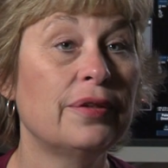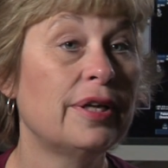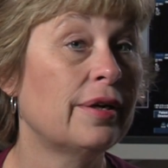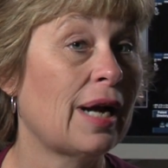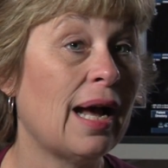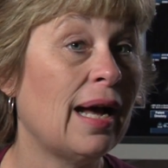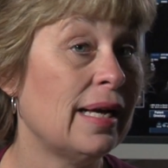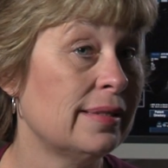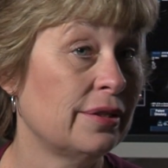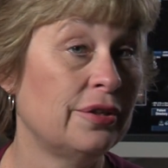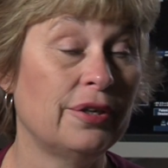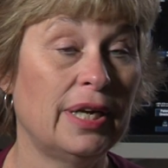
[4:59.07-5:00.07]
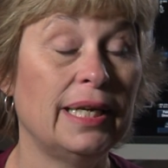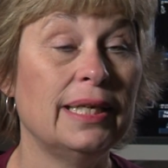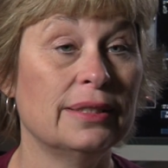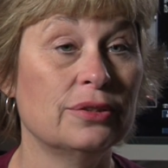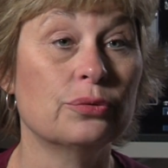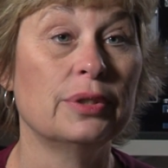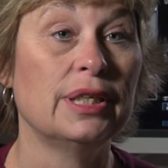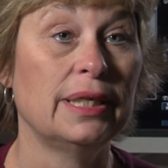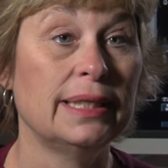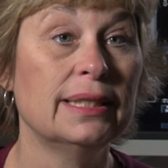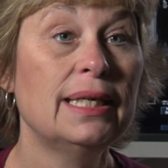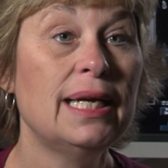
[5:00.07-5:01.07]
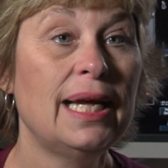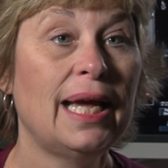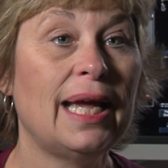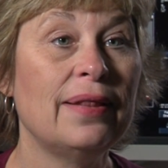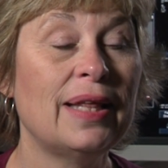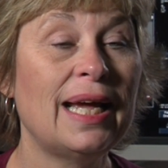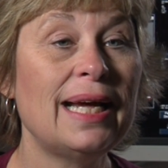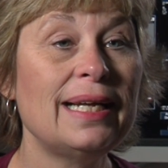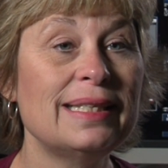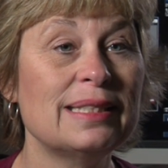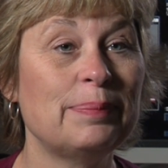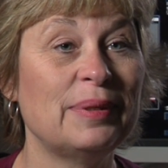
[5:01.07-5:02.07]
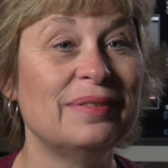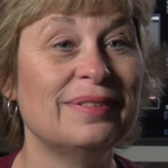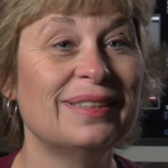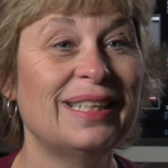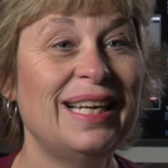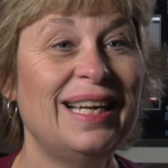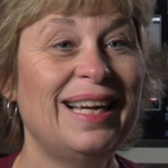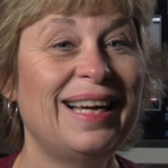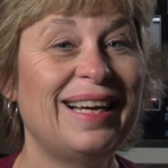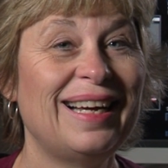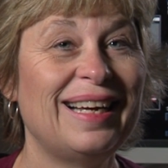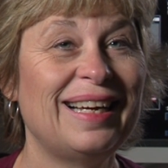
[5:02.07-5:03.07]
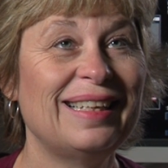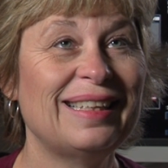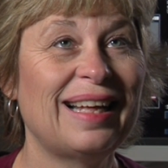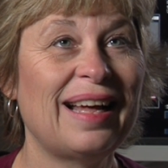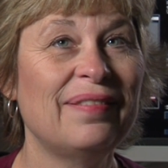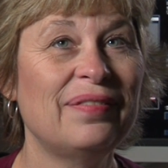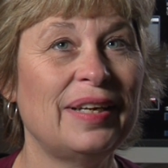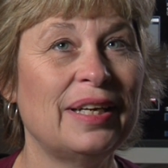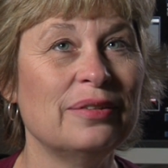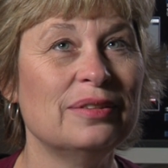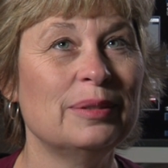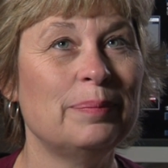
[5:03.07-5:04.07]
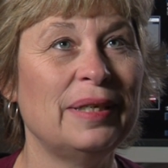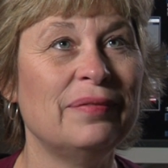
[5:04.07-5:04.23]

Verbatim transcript: their eyes and their hands, really. And that has been I found to be